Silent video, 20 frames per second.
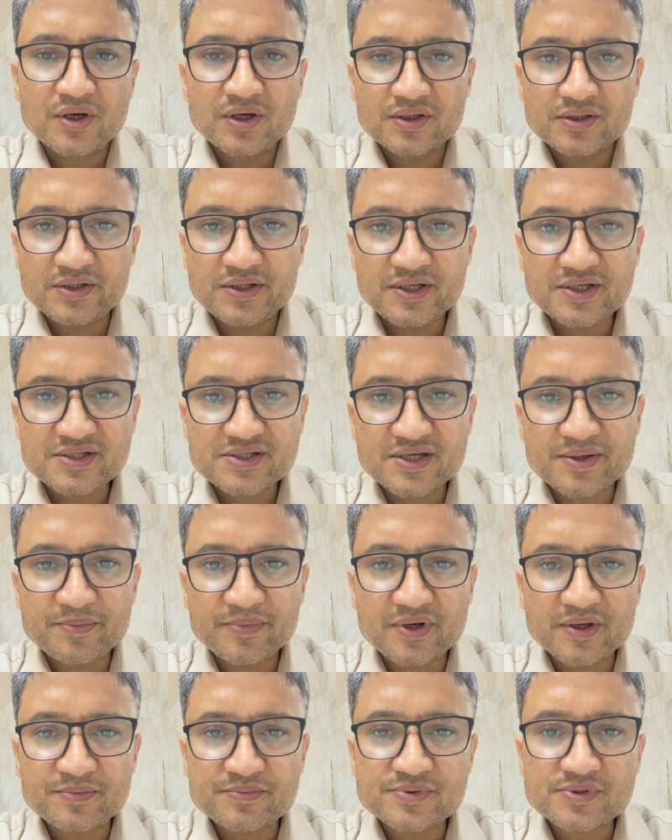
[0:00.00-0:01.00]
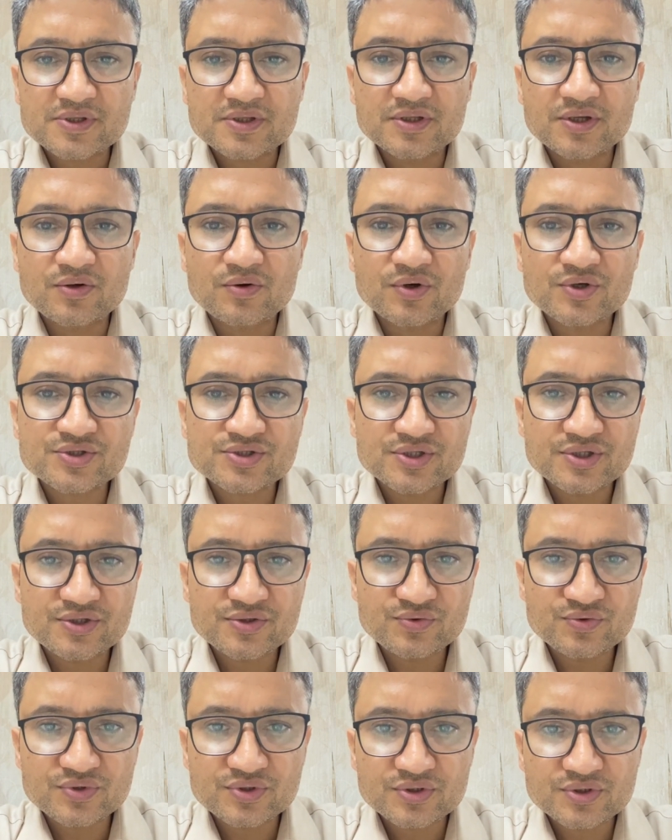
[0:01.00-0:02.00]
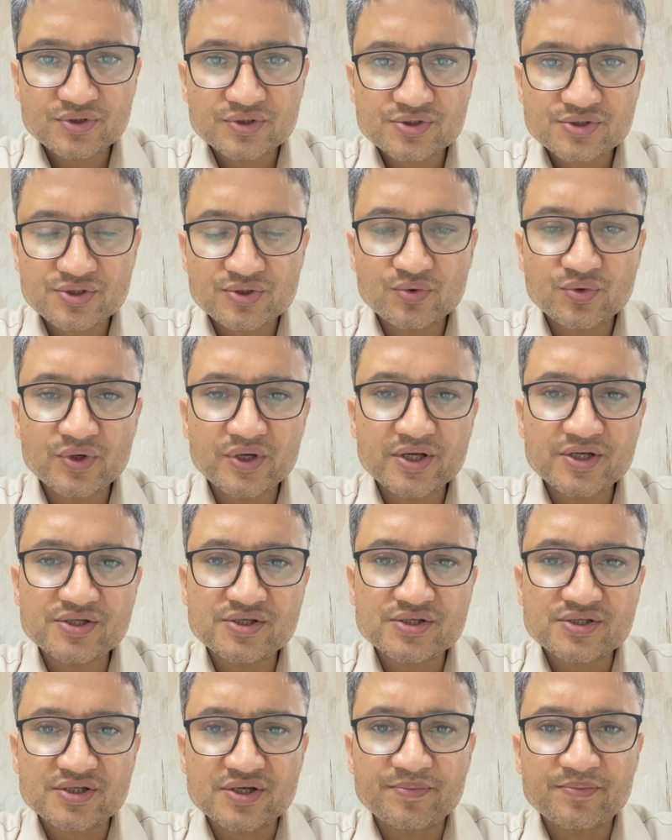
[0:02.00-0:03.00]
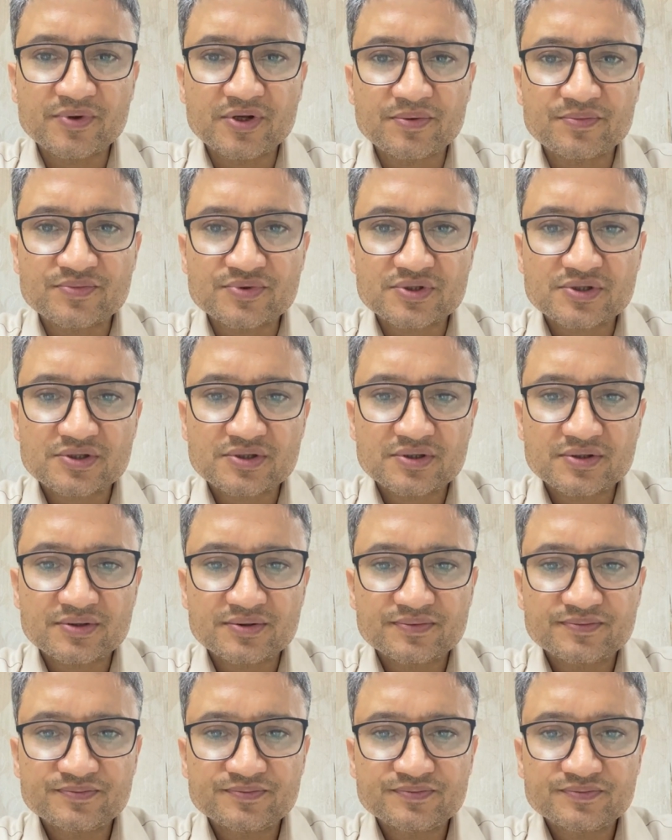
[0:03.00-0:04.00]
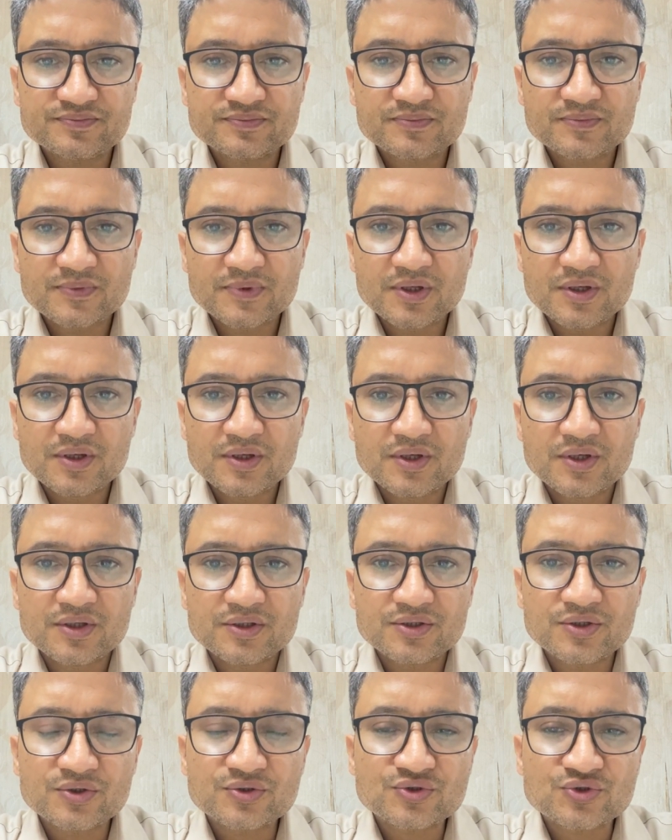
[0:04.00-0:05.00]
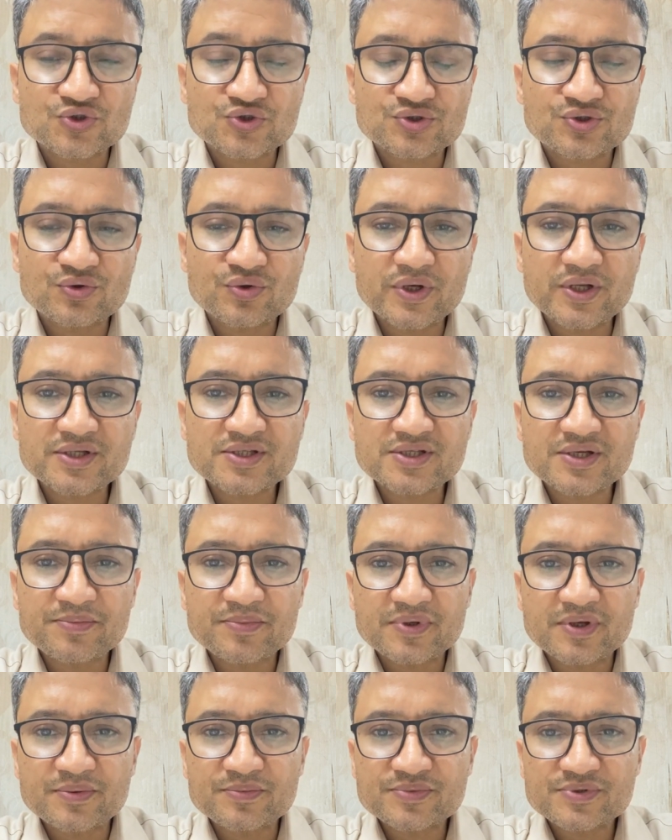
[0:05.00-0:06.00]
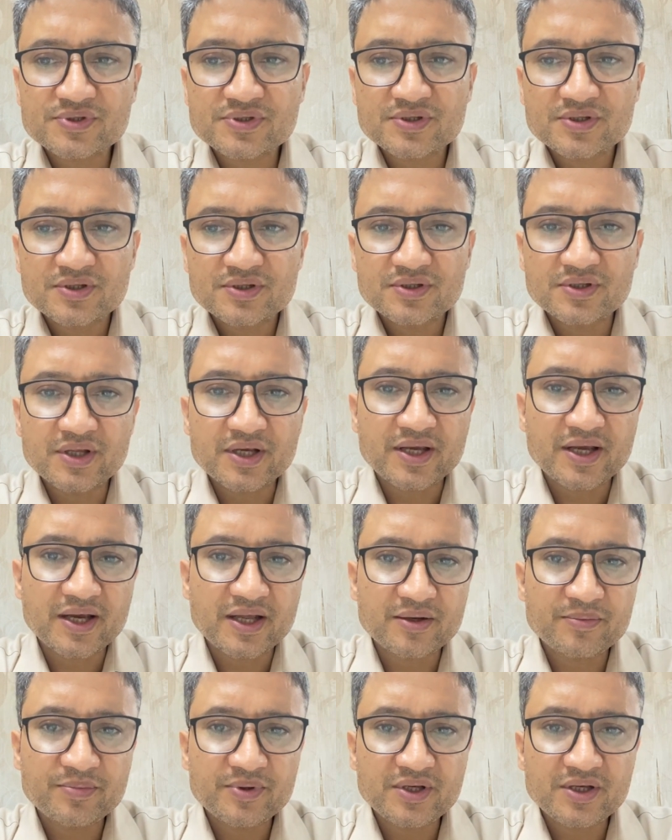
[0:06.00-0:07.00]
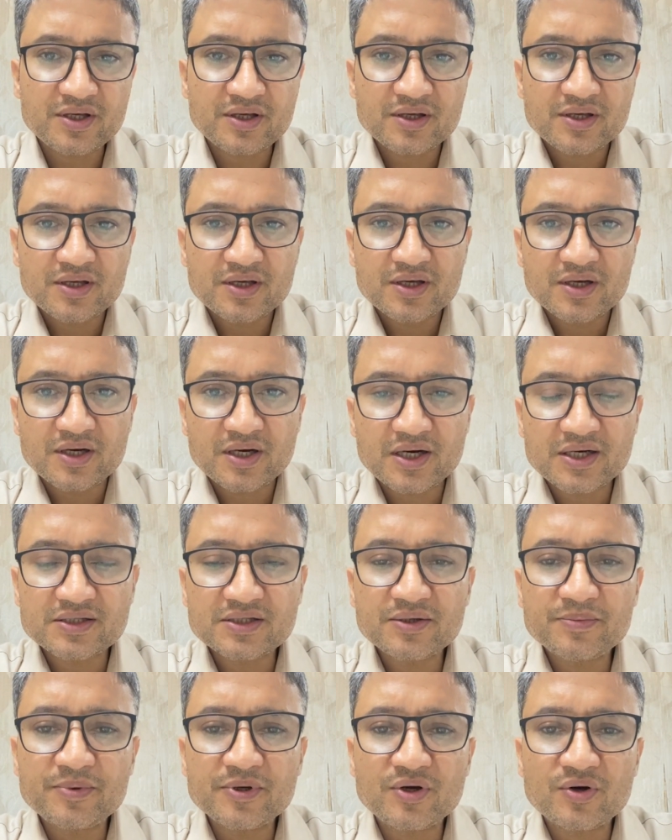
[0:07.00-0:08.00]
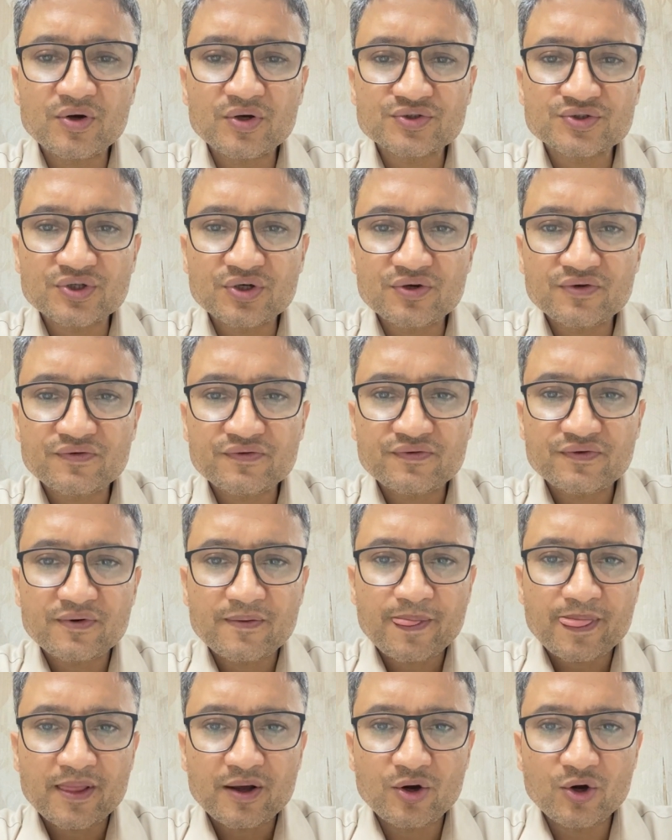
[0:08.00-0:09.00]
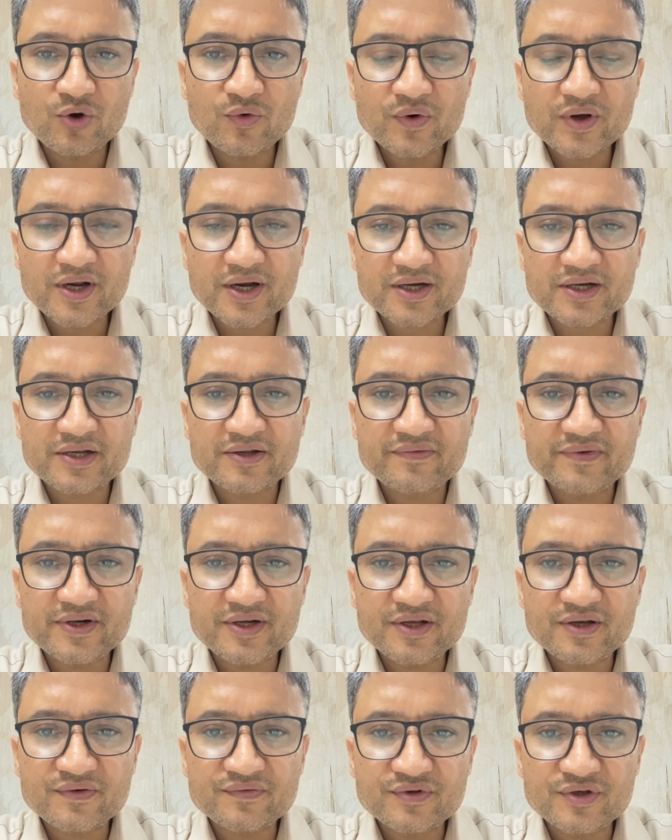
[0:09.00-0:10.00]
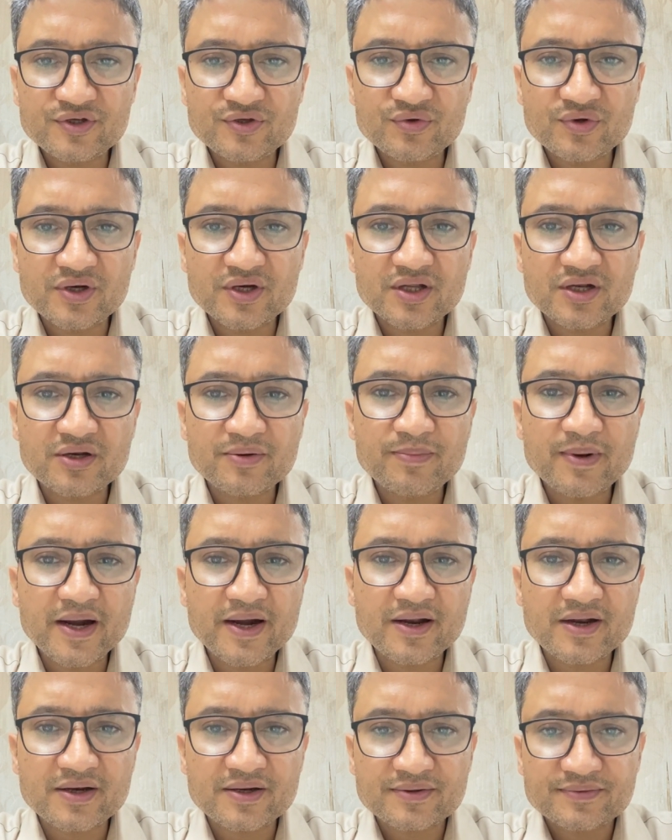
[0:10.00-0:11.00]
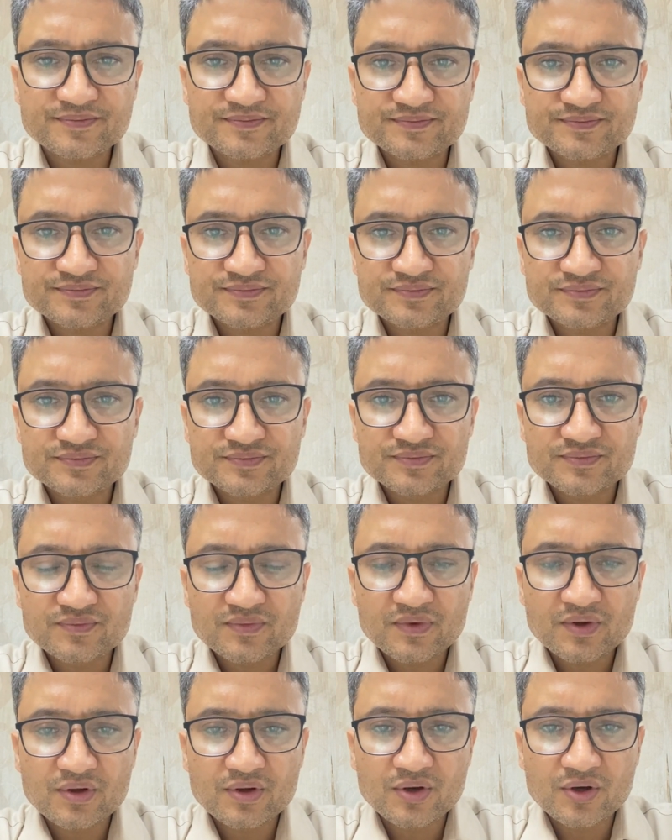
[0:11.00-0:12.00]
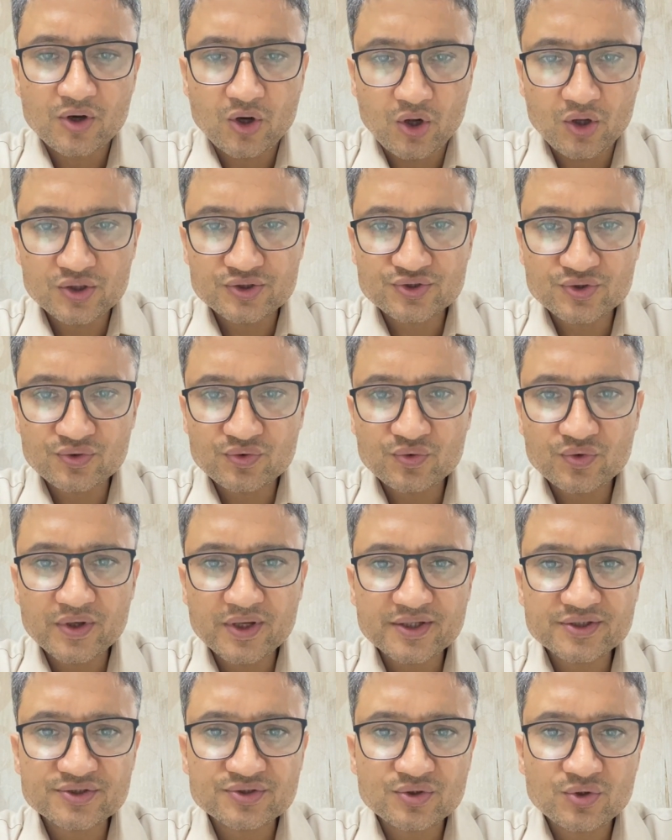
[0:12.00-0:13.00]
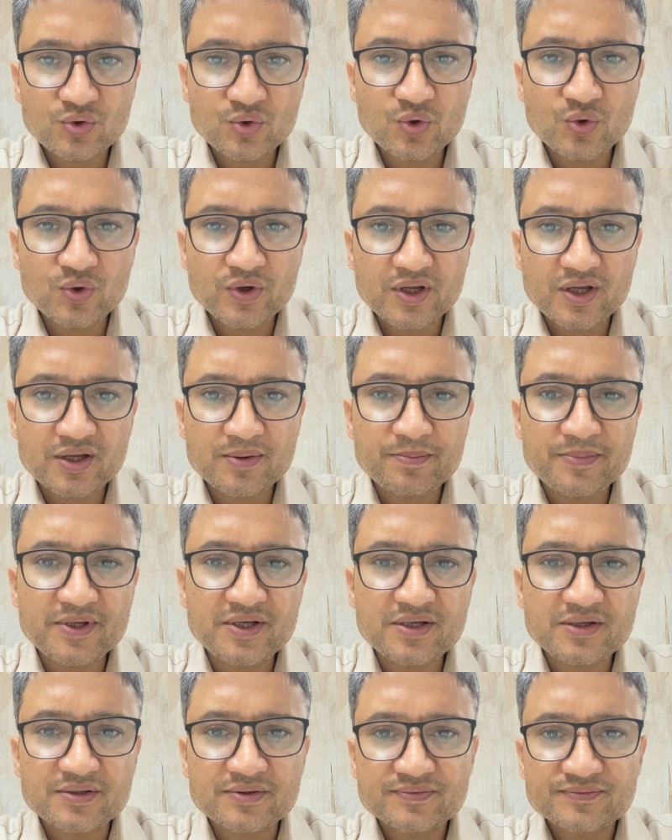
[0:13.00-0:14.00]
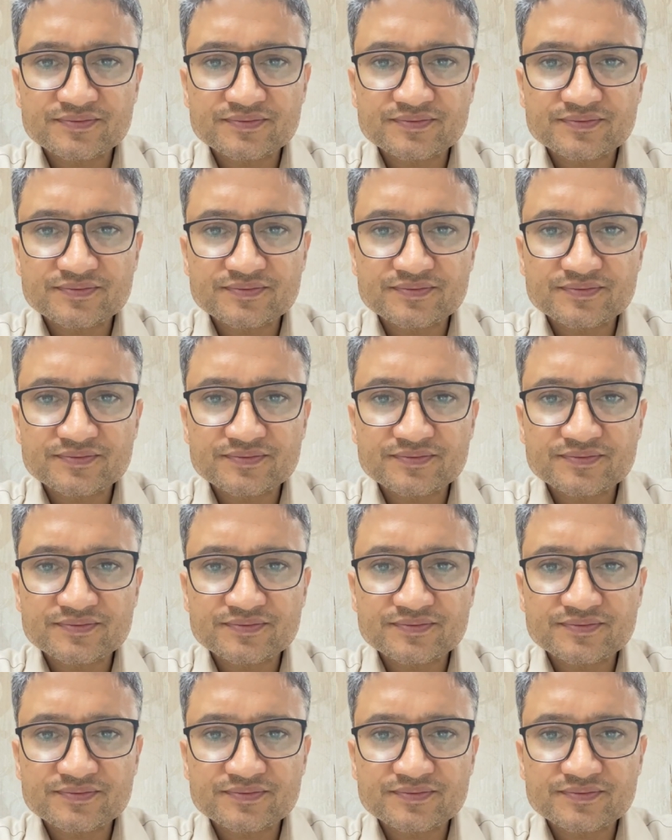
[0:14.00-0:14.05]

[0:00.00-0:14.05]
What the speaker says: These symptoms, they constitute storage symptoms. The storage symptoms, they can be either because of overactivity of the urinary bladder, also known as OAB.